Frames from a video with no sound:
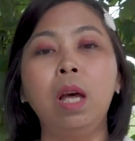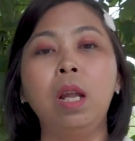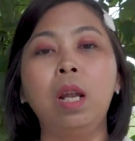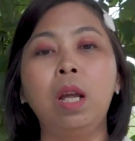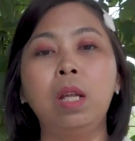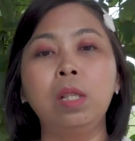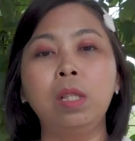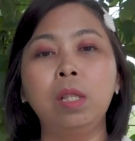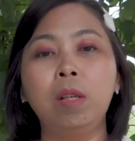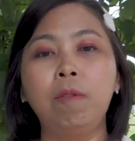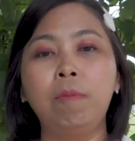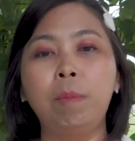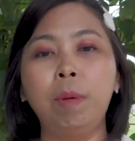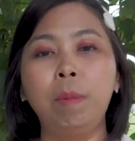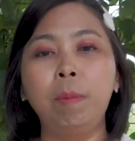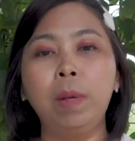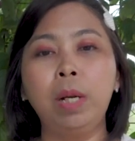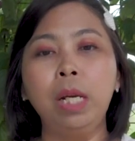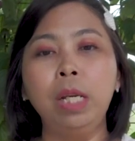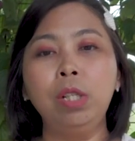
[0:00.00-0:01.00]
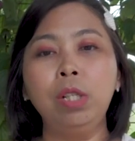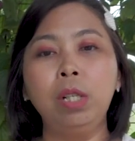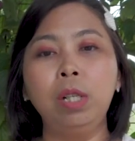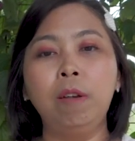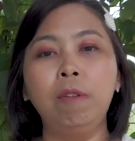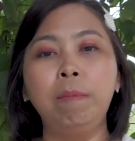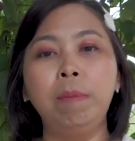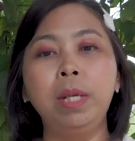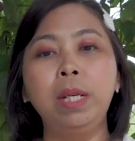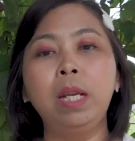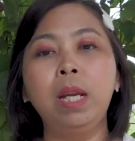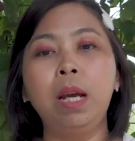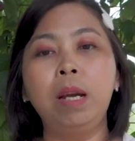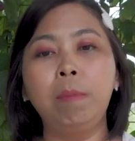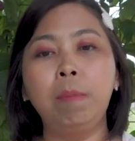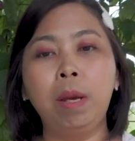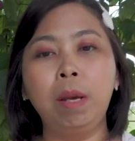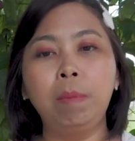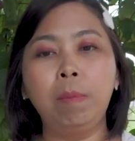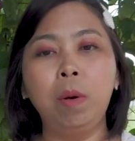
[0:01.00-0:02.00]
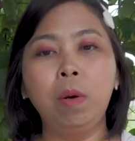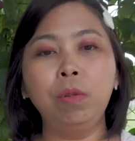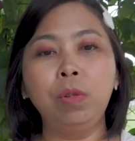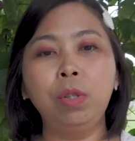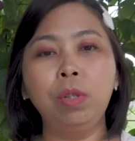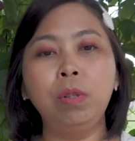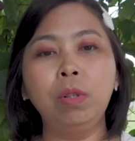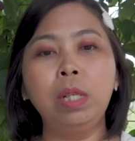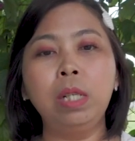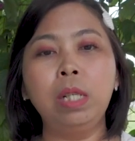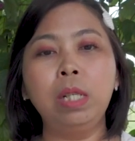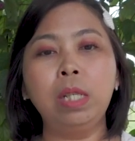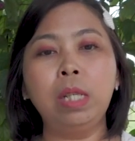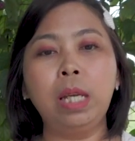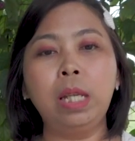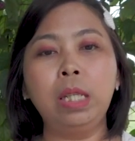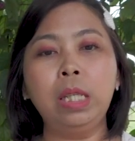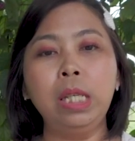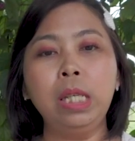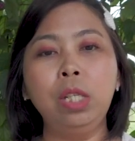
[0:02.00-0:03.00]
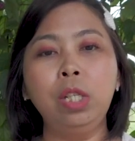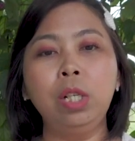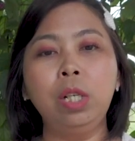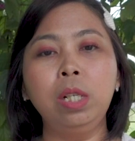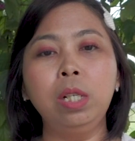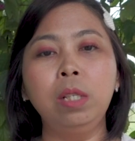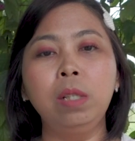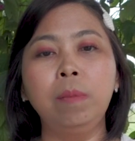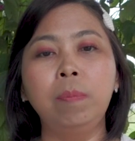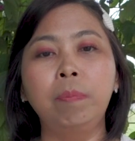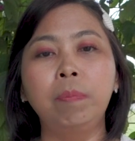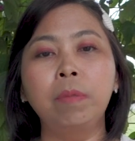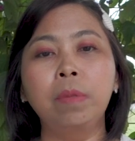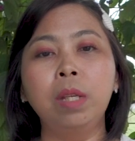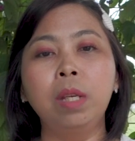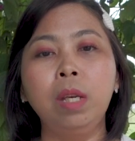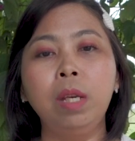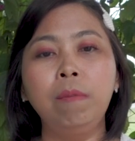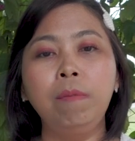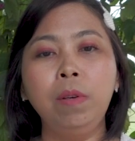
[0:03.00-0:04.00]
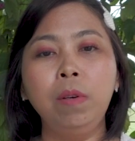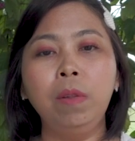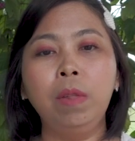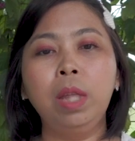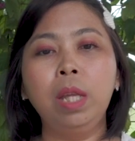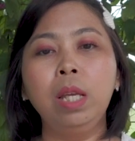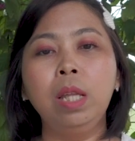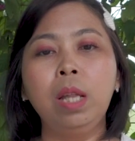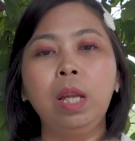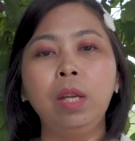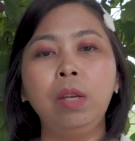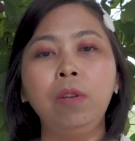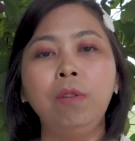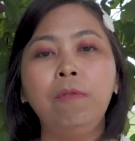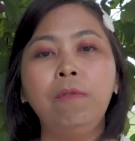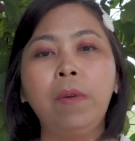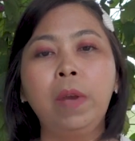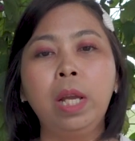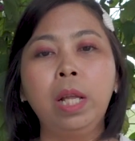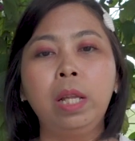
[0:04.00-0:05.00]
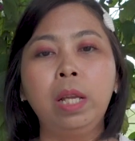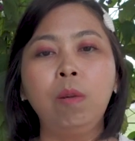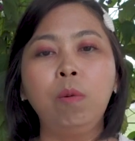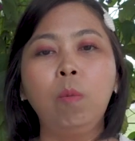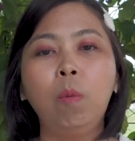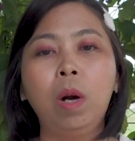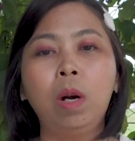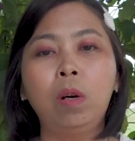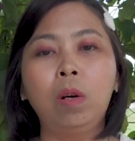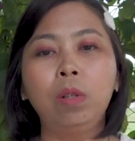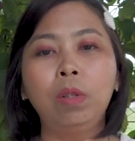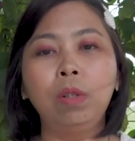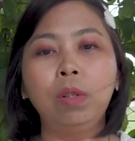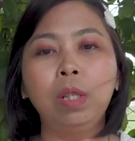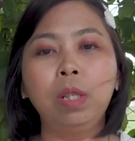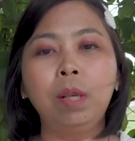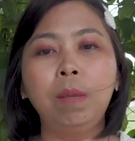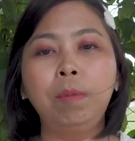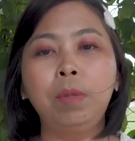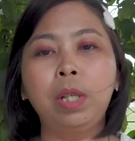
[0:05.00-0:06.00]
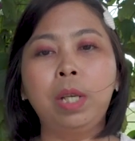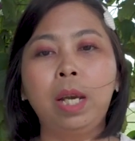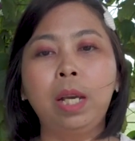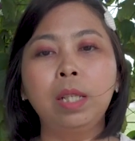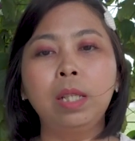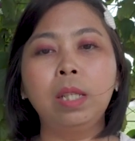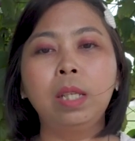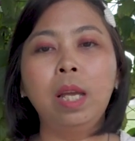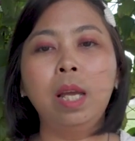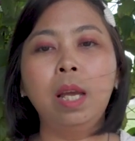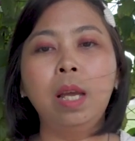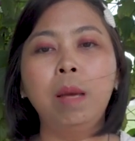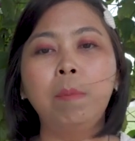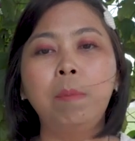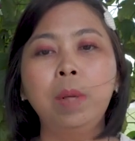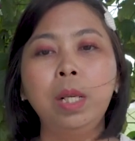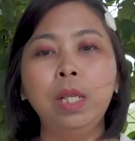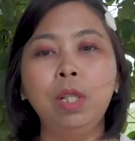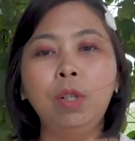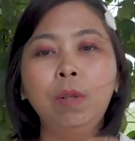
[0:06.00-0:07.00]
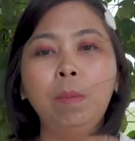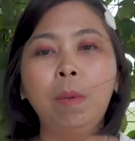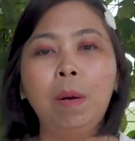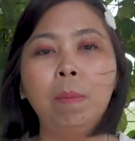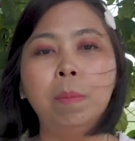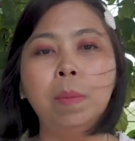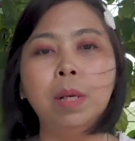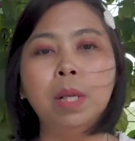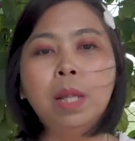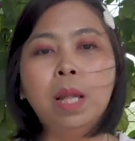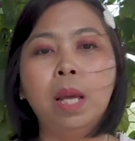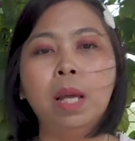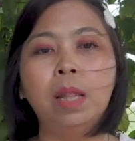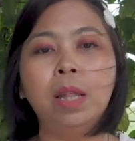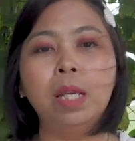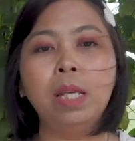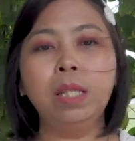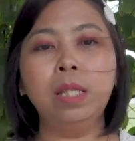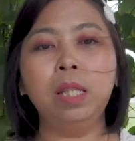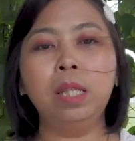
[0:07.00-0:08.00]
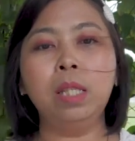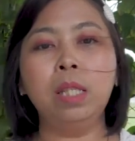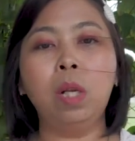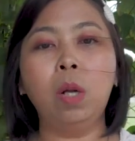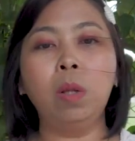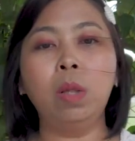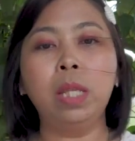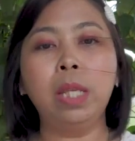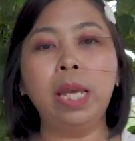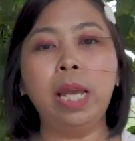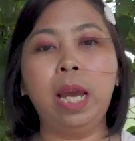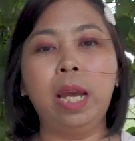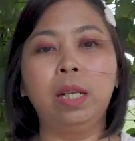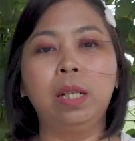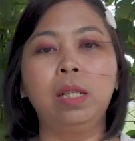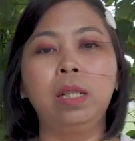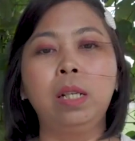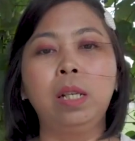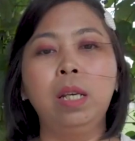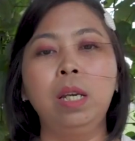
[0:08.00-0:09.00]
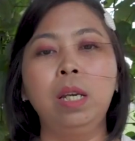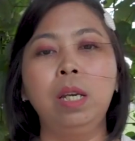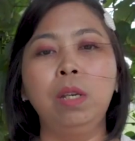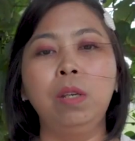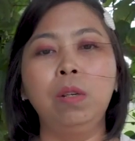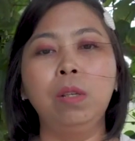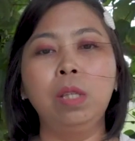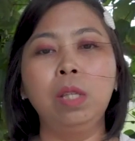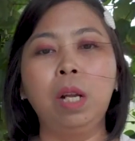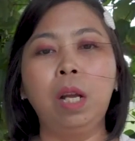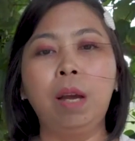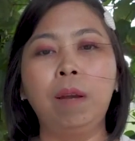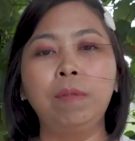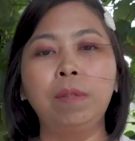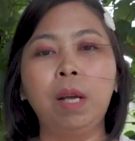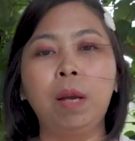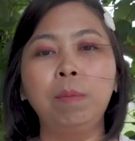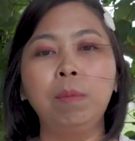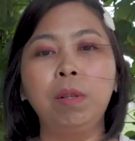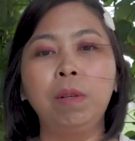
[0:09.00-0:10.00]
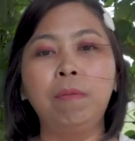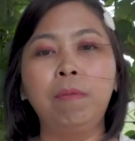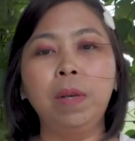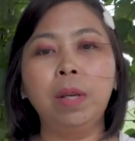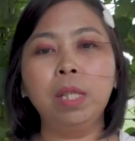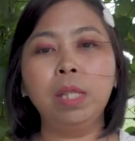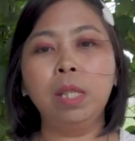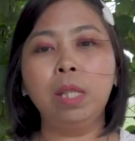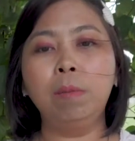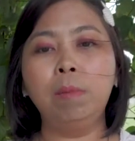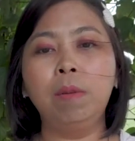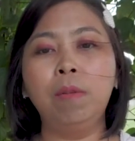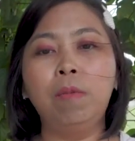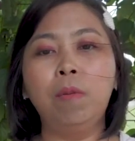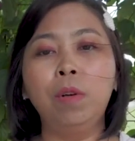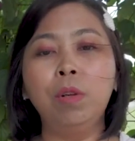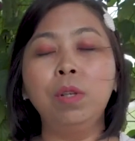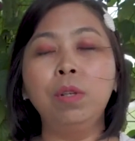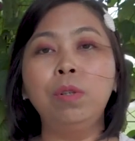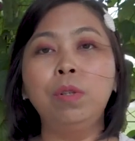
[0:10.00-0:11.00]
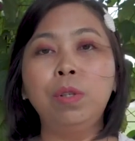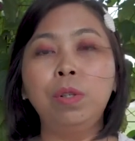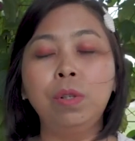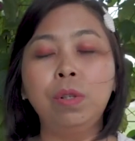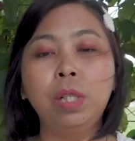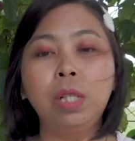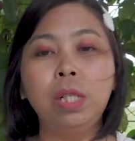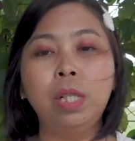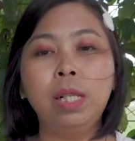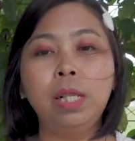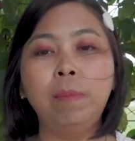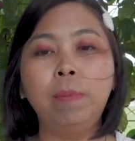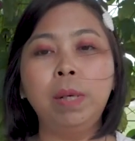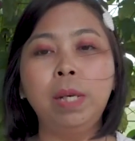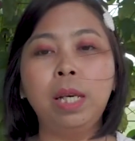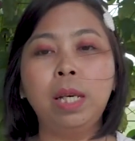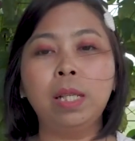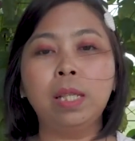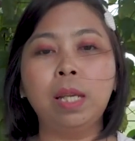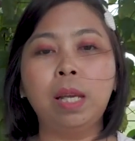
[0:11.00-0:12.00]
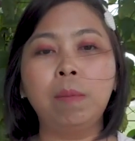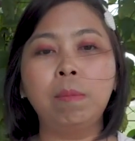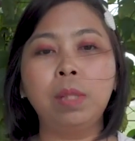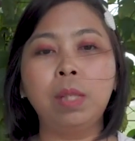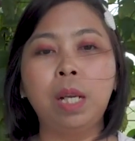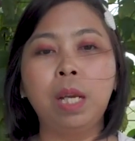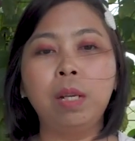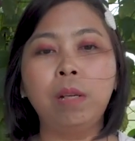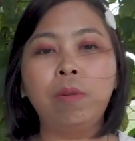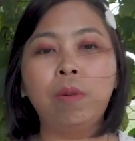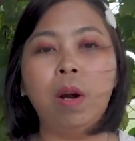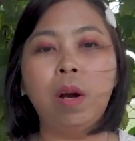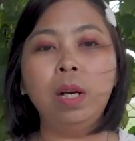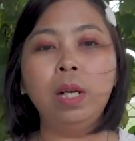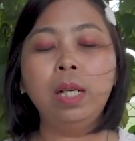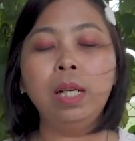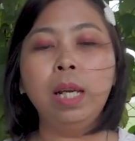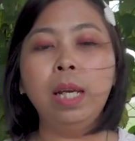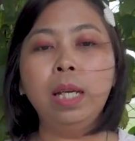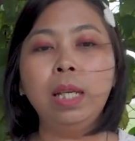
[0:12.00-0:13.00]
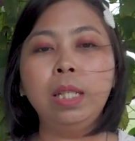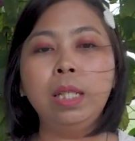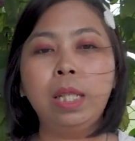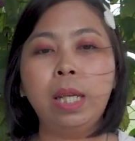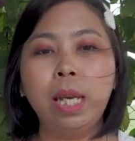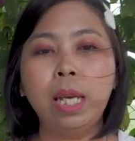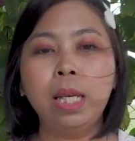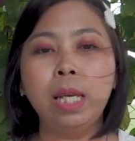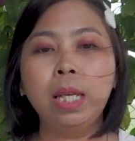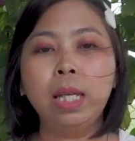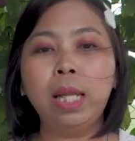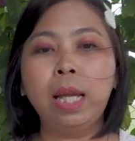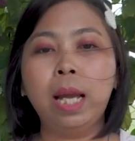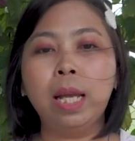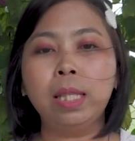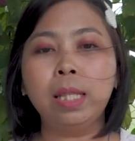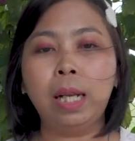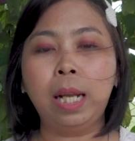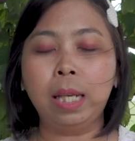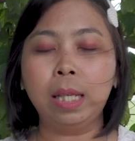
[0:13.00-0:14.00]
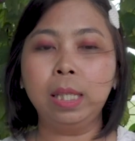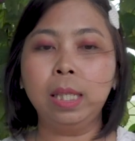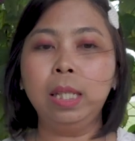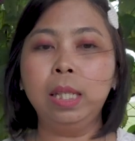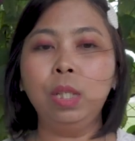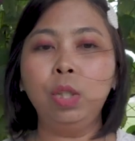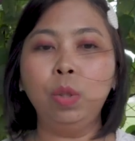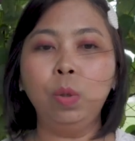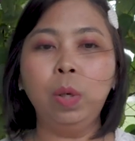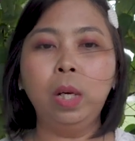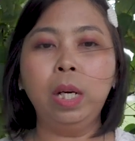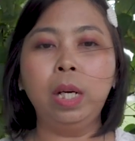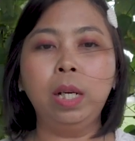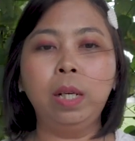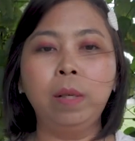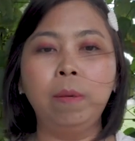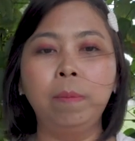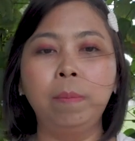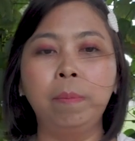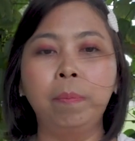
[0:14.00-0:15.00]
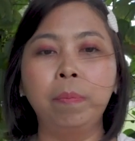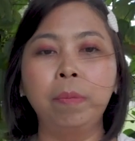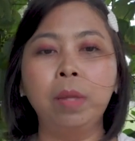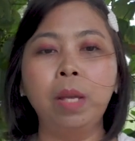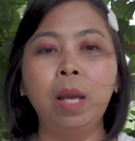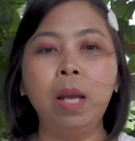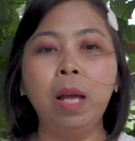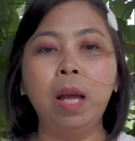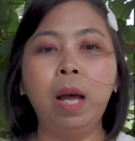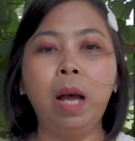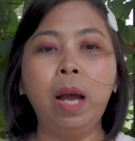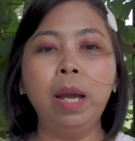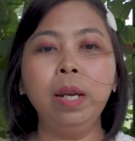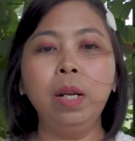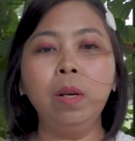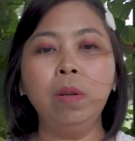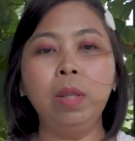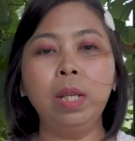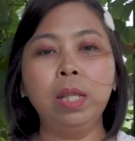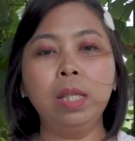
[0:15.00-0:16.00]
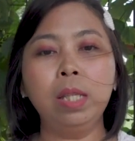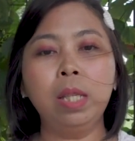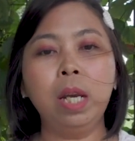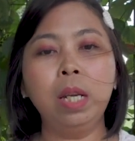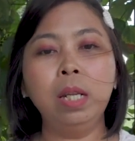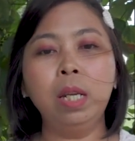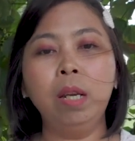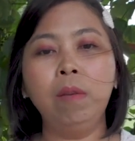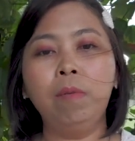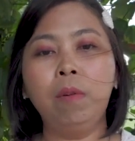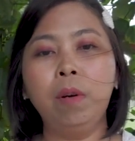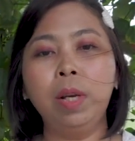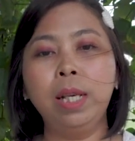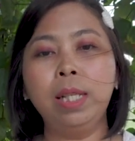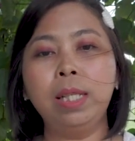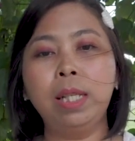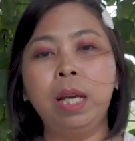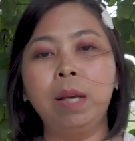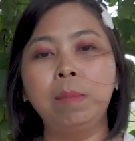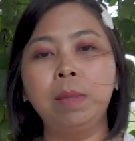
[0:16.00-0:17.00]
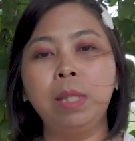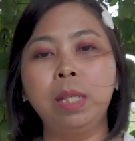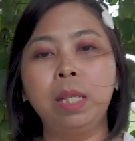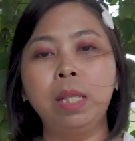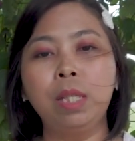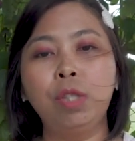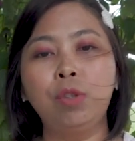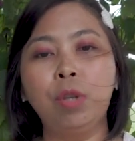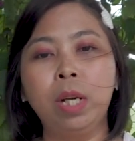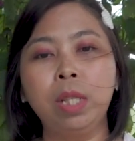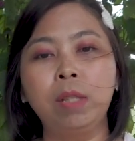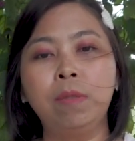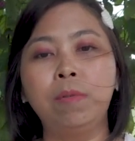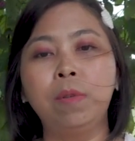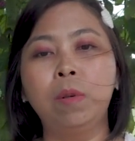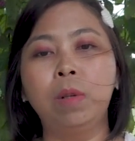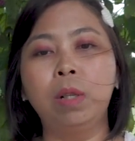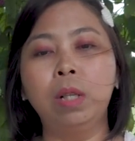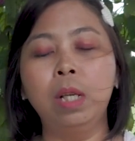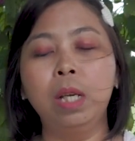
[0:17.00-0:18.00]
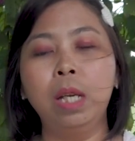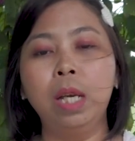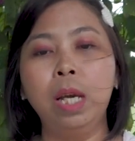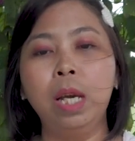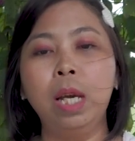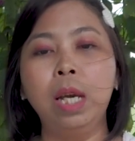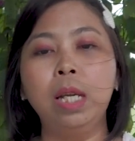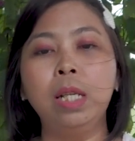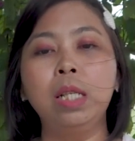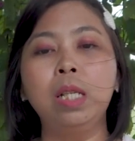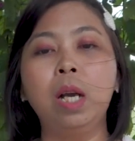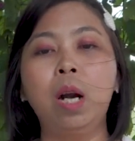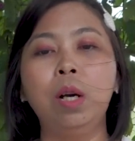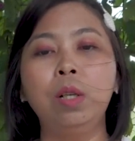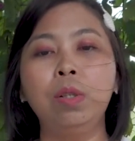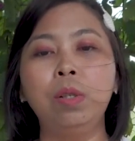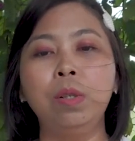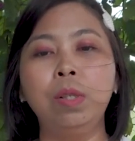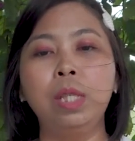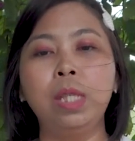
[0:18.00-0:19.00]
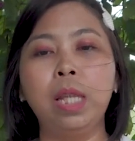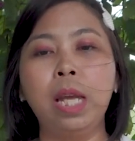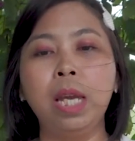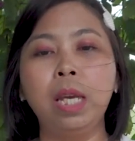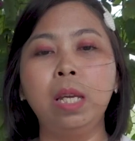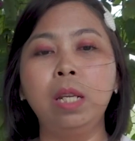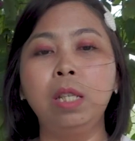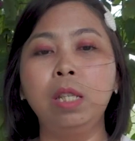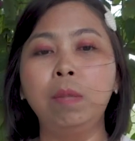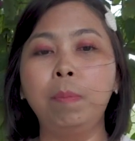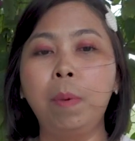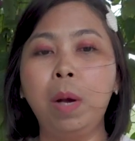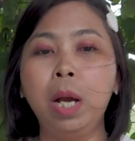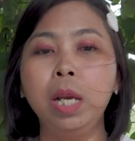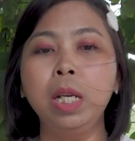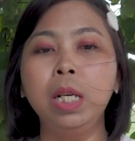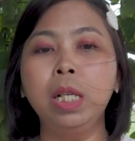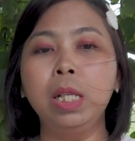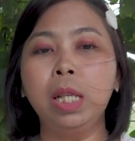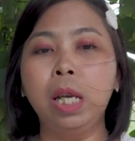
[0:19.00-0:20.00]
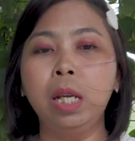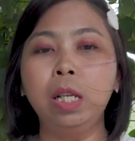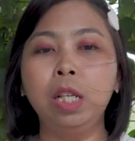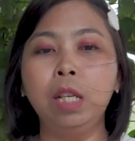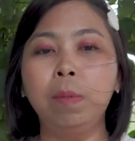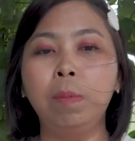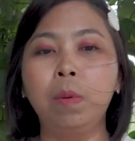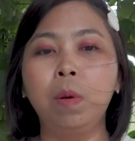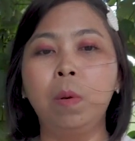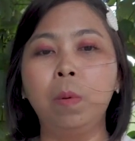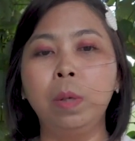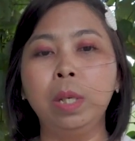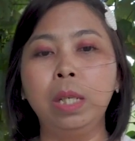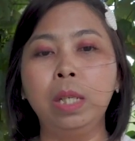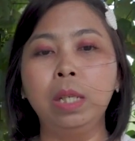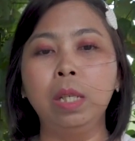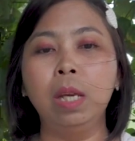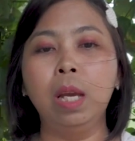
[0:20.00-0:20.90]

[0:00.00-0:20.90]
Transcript: Lots of preparation have been done by both students and teachers. If you think that you fail in 1 or 2 subjects, please remember that this is not the end. You still have time to fix it before you do the DB exams later on. Take it as a lesson to learn. I know that studying for exams is stressful. It is hard to stay inspired and keep going.